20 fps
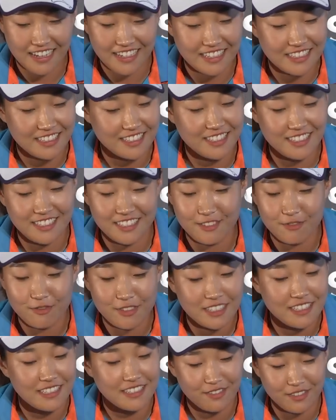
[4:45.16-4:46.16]
It's
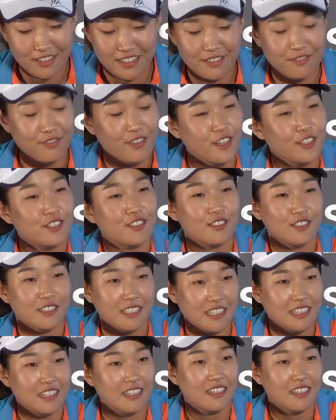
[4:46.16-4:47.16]
really really fun to
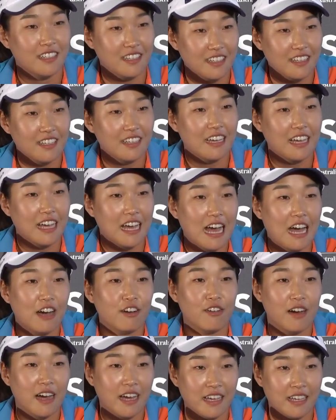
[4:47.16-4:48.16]
see
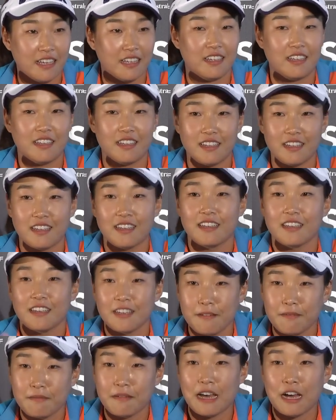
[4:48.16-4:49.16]
how I
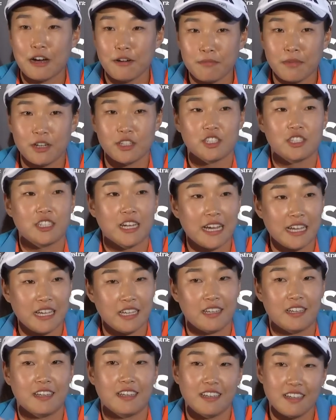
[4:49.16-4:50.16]
how much
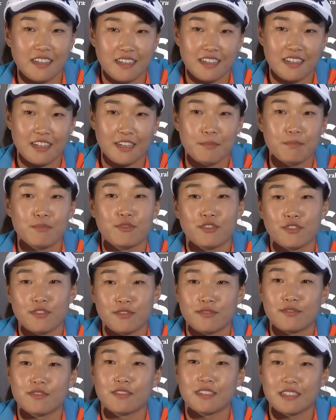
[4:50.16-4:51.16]
I
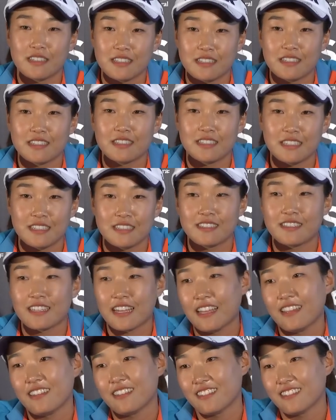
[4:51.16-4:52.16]
improve since
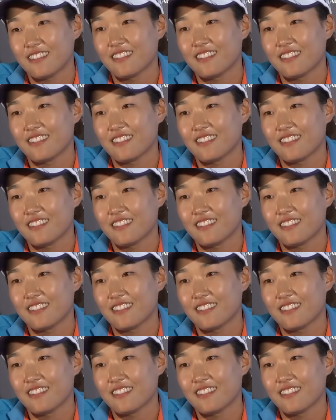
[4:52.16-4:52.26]
then.